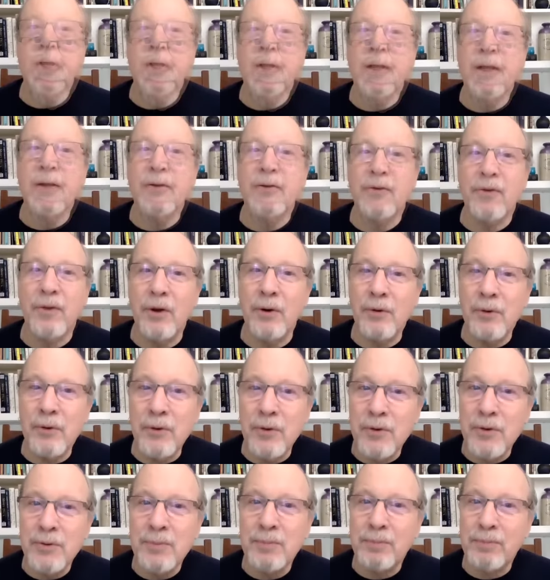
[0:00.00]
It's
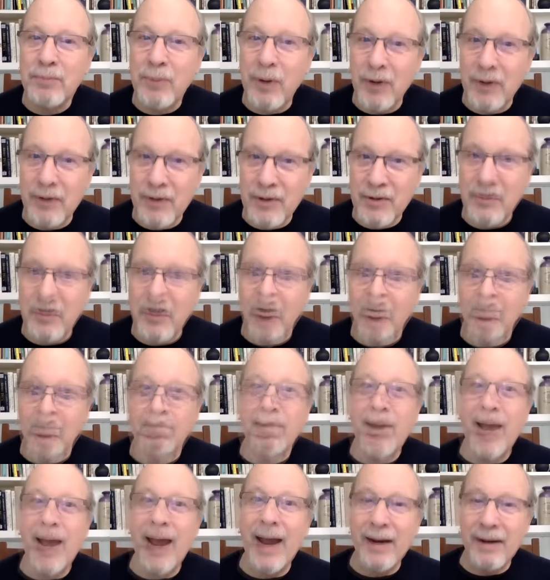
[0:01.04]
those parts of our
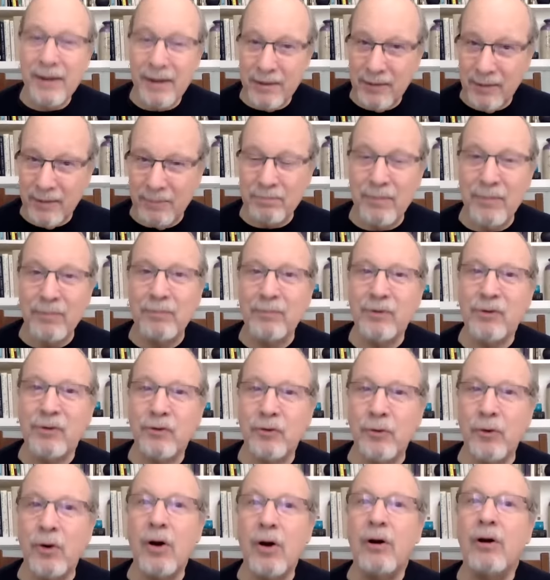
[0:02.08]
back, the
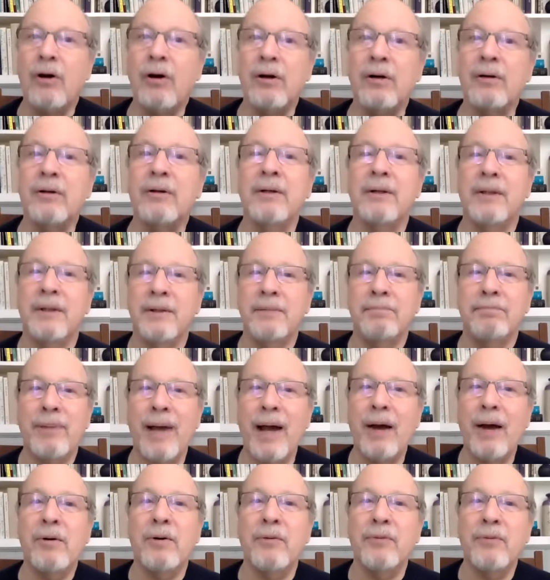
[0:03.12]
strong,
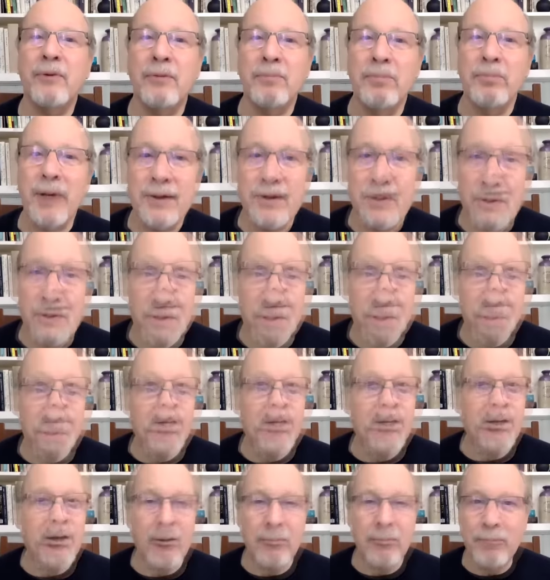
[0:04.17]
powerful muscles
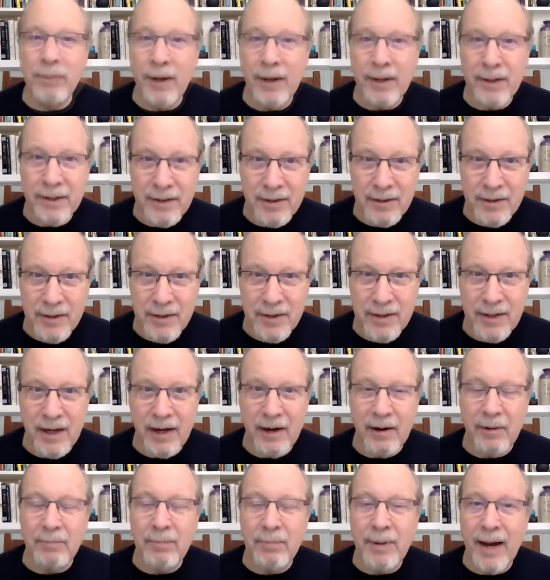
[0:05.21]
of our buttocks and
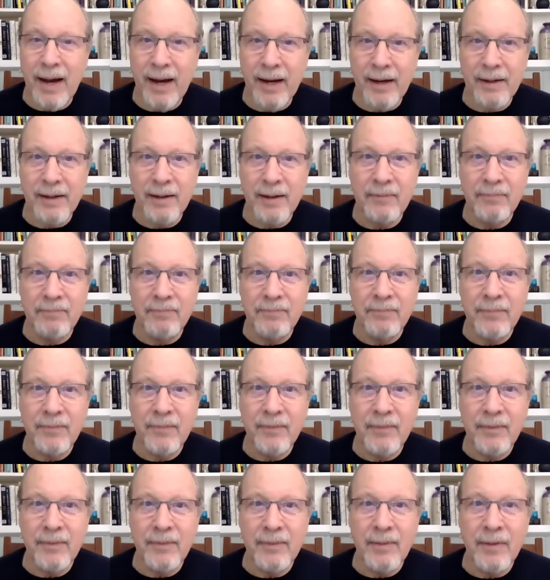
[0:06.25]
our back,
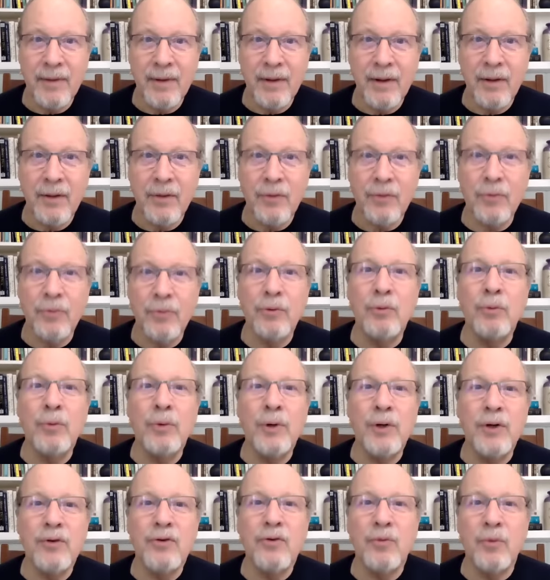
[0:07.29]
through
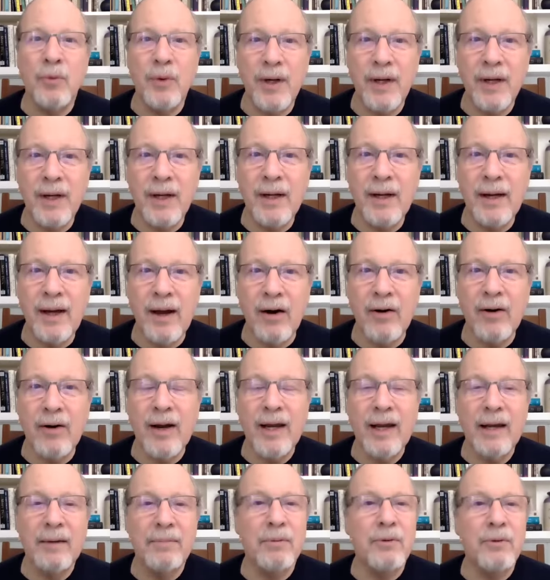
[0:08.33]
which we are
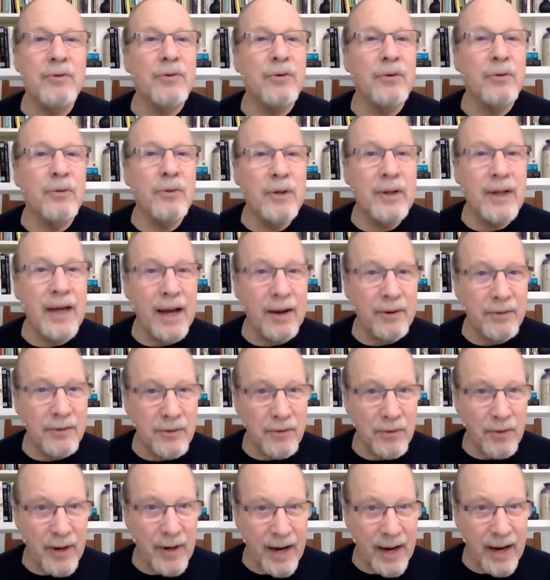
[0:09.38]
able to
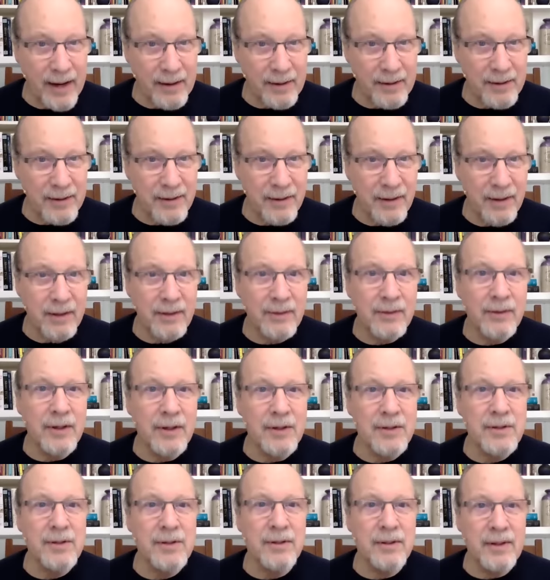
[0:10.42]
counteract
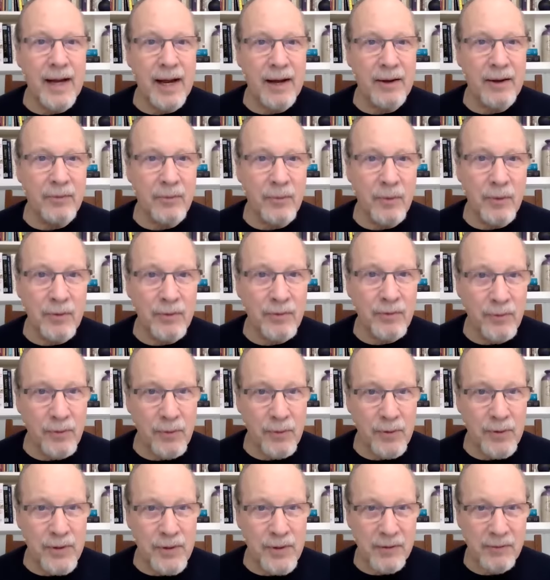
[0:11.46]
this downward
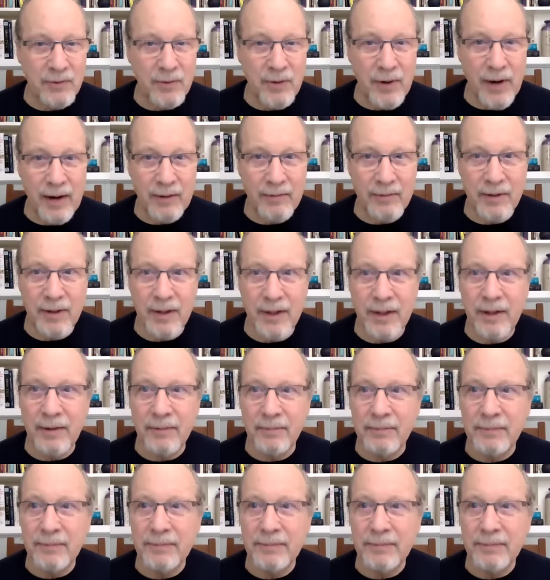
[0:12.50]
force of gravity.